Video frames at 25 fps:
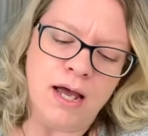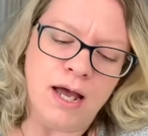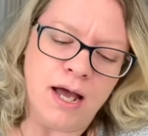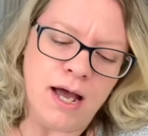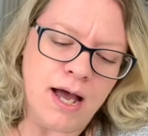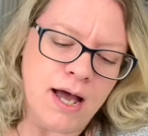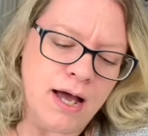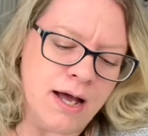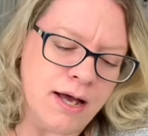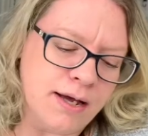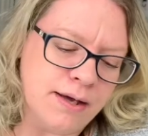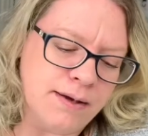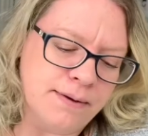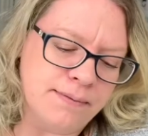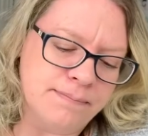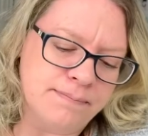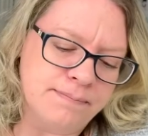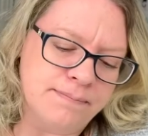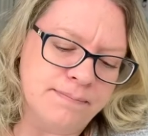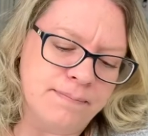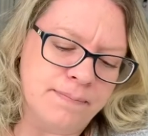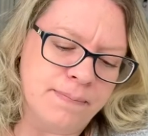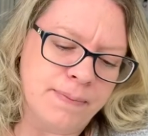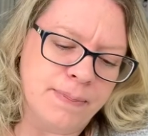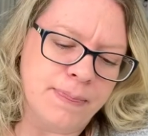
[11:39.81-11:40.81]

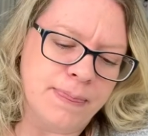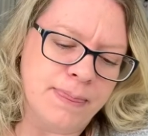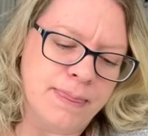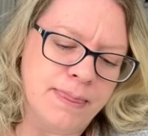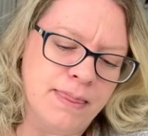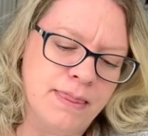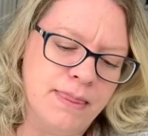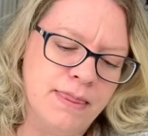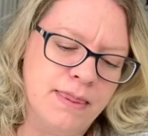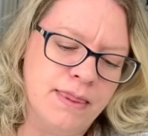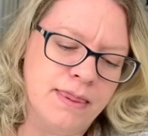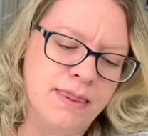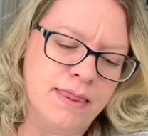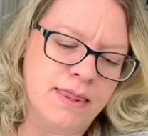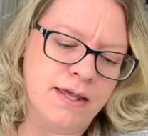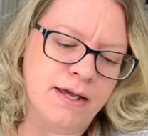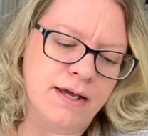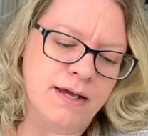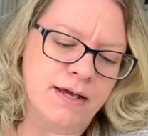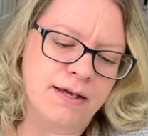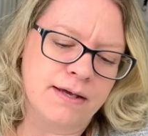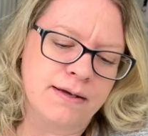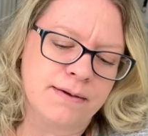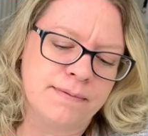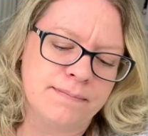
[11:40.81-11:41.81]

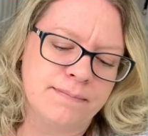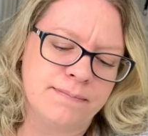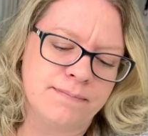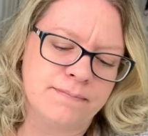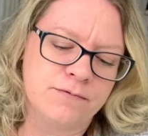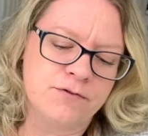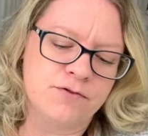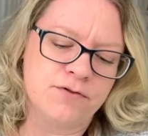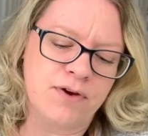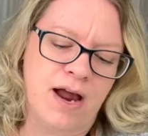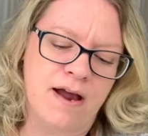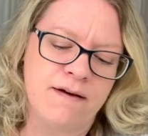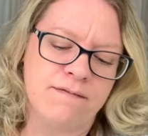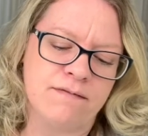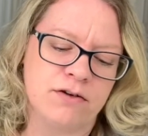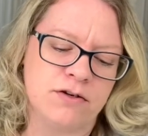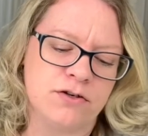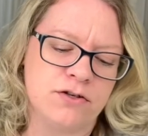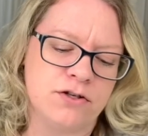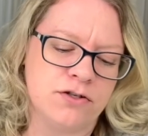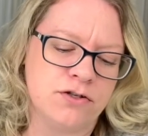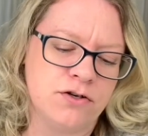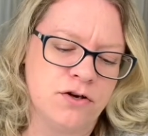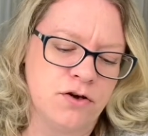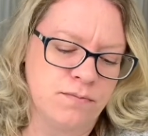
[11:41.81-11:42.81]
the
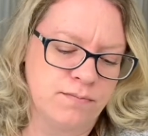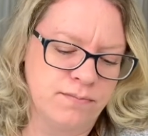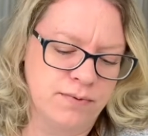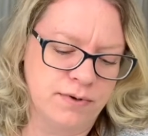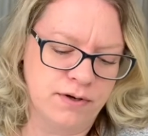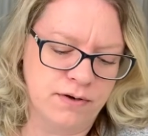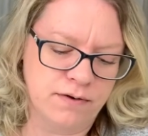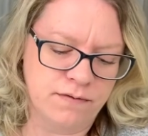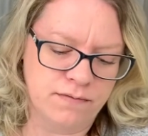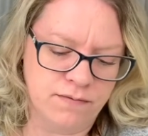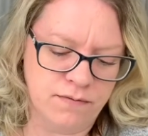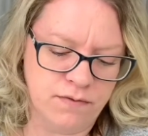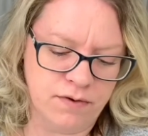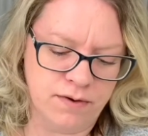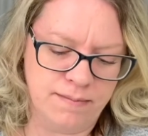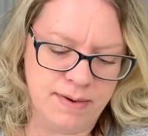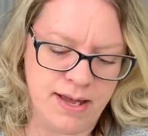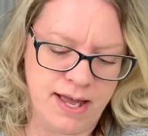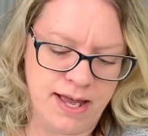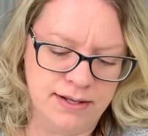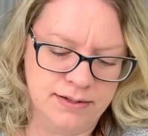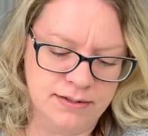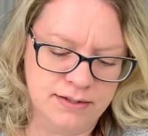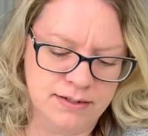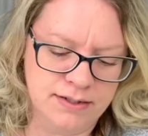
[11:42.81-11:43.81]
Traveler's Notebook
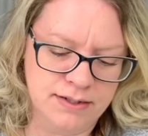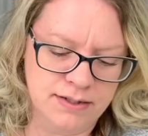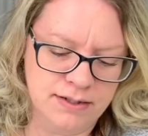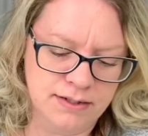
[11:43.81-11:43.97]
format.